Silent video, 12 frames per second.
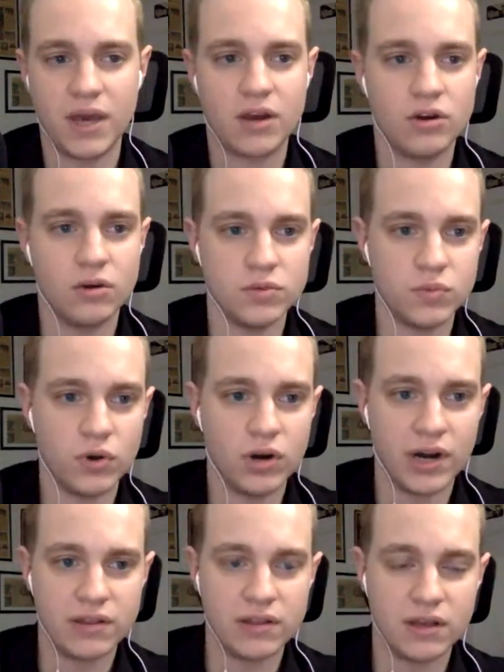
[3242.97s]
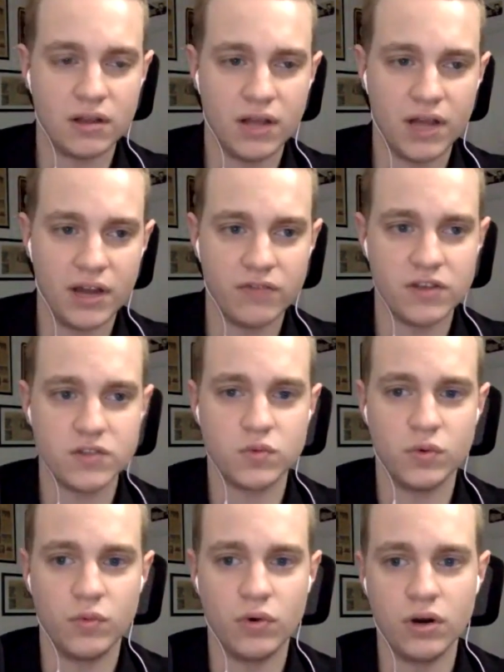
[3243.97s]
in the back rooms more. I think a lot of
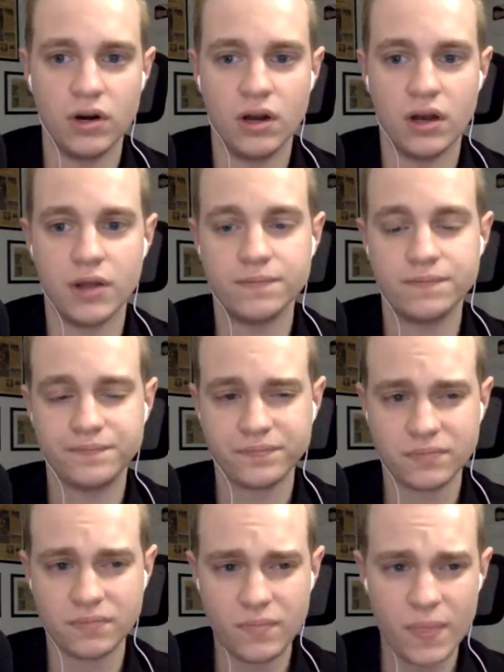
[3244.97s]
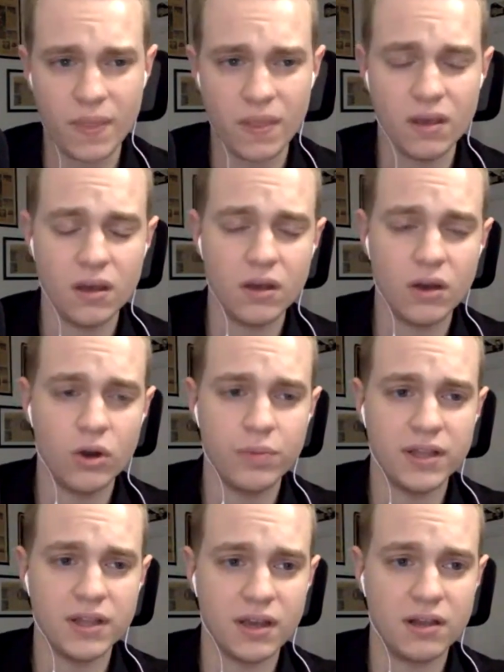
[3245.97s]
us were more
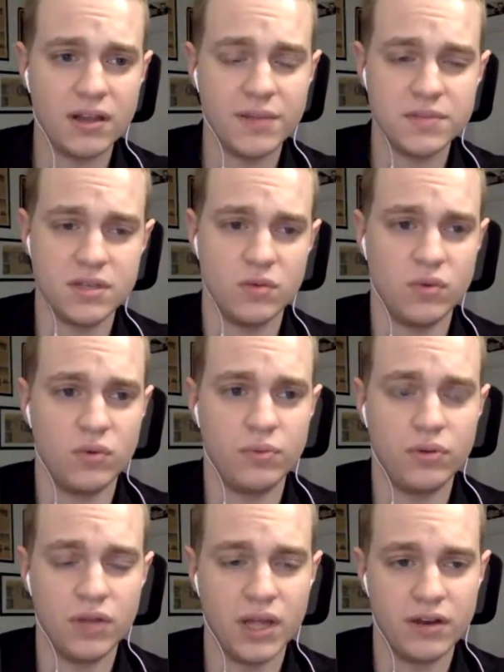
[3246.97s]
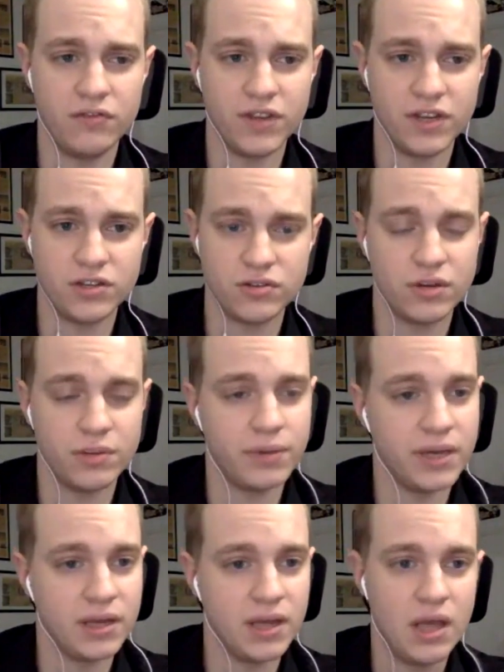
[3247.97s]
hoping that Clemson will pull out a
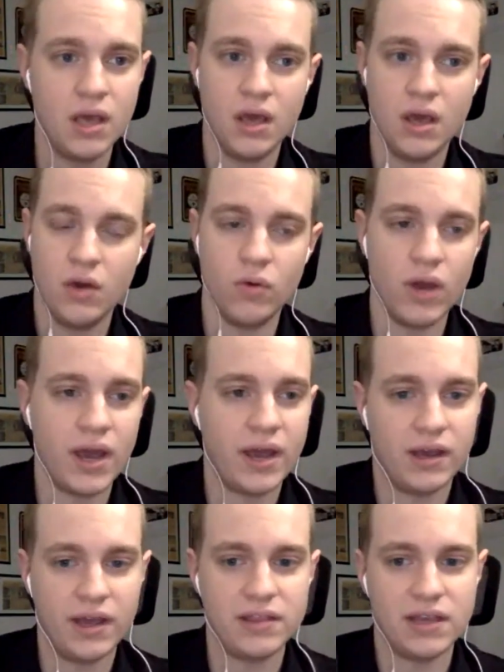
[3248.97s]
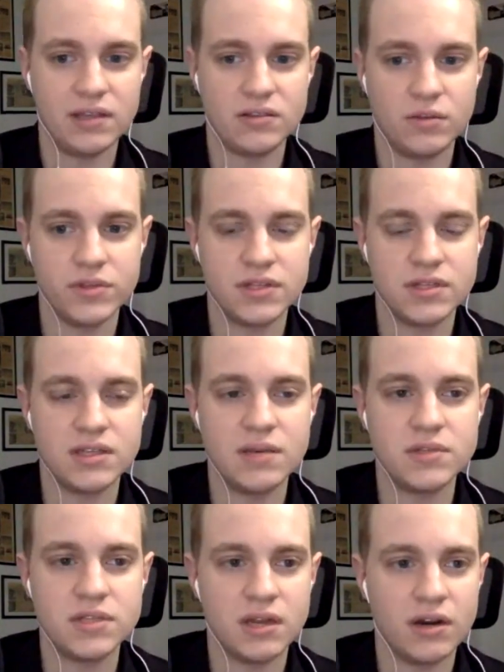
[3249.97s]
victory, but I think it's almost the
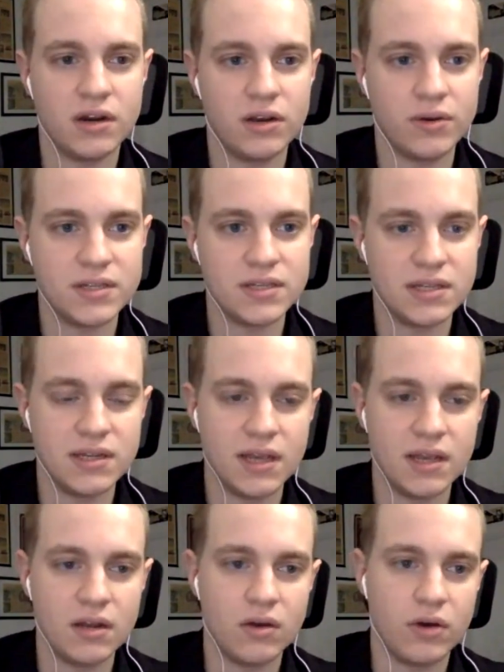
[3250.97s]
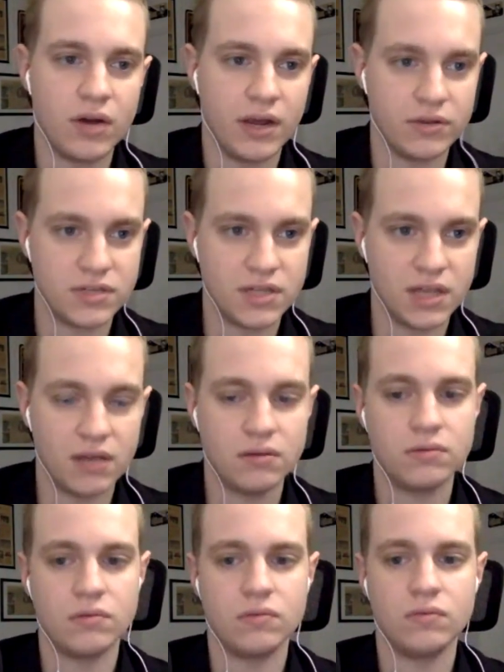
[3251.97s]
same scenario as Indiana, Ohio
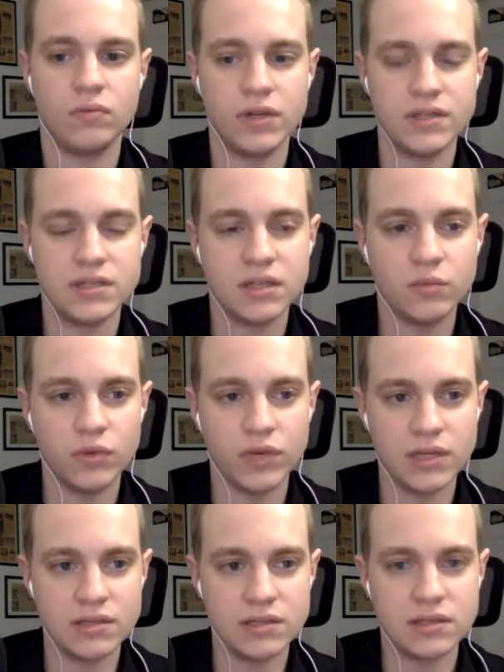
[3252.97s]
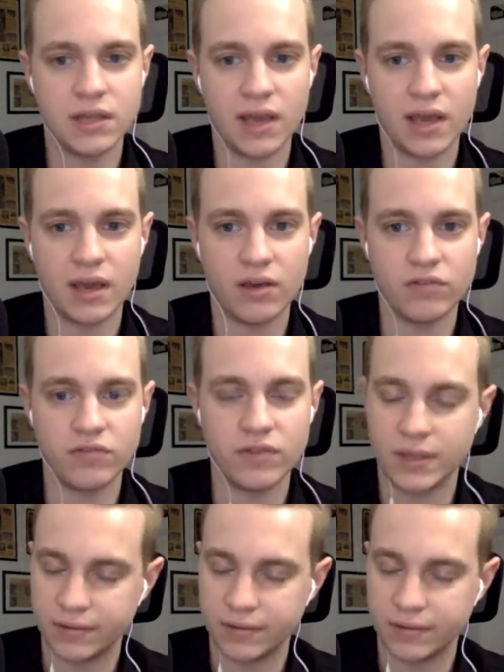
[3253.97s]
State. One team wins, they have,